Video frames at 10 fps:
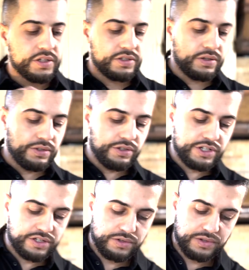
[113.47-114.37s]
So you
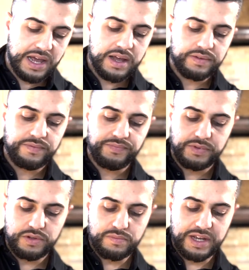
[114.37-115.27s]
just do that,
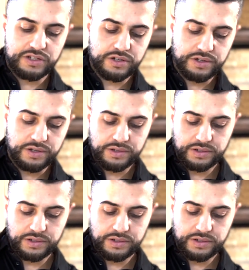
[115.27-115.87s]
you make sure